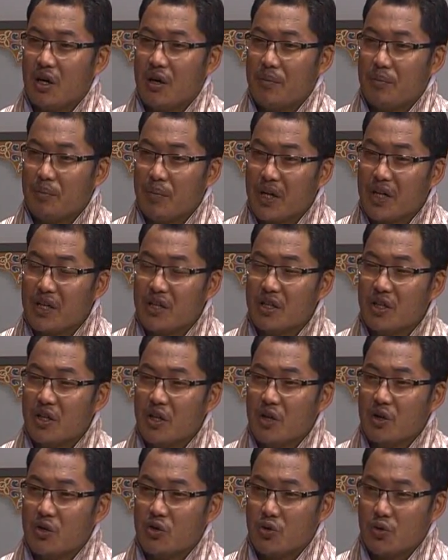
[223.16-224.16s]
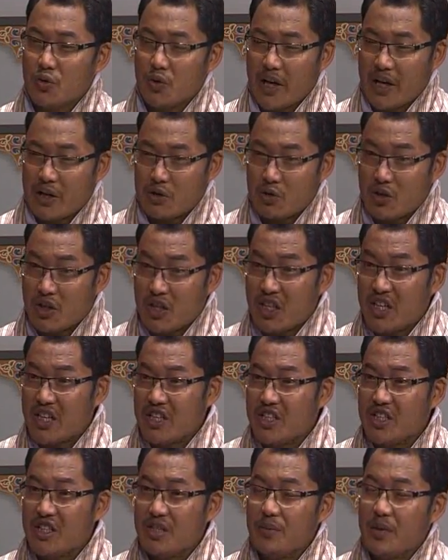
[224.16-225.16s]
made to actually
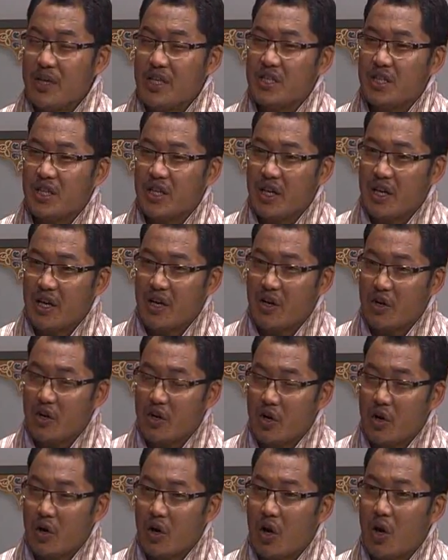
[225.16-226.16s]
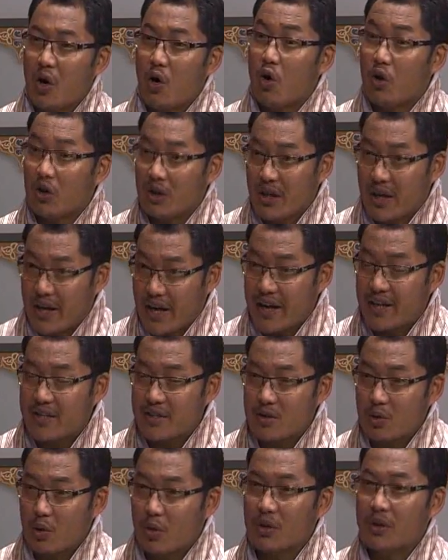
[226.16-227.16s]
legitimate all the
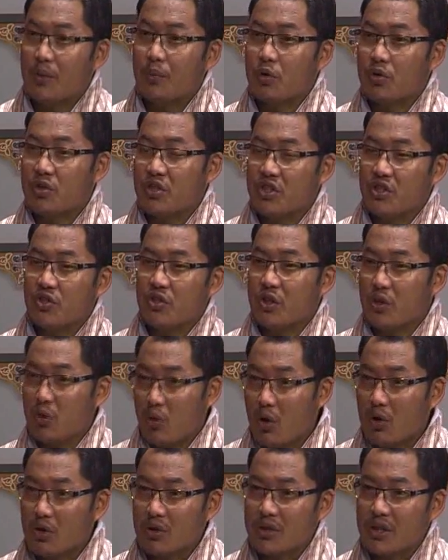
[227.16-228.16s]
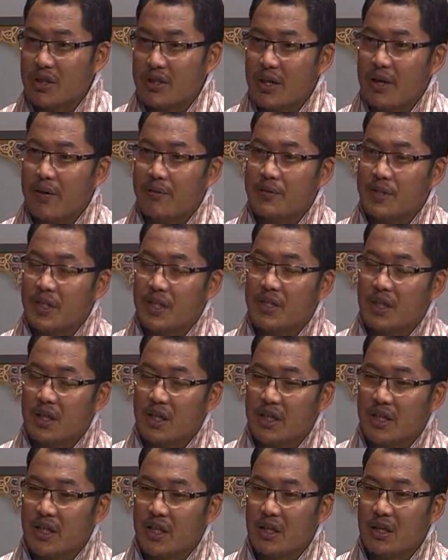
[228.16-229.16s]
acts, all the procedural laws, as I have said
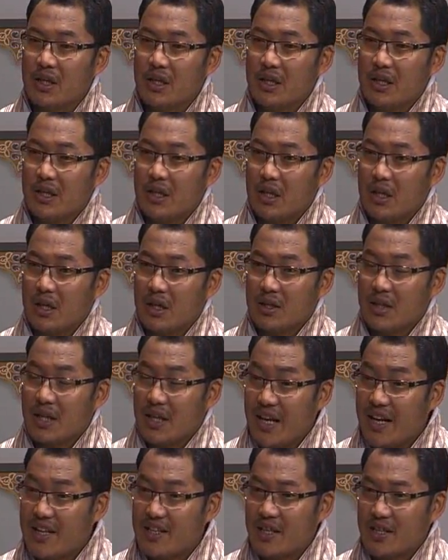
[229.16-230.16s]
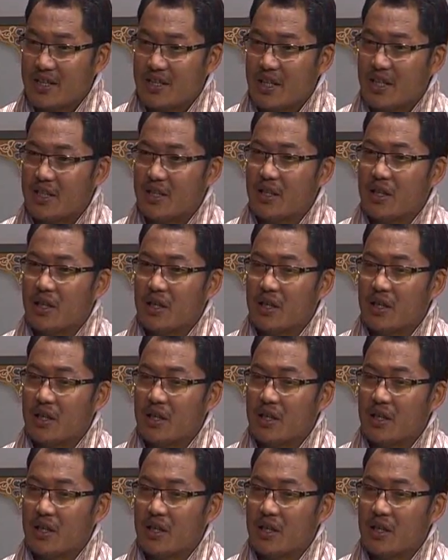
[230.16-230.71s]
earlier, the Land Act, and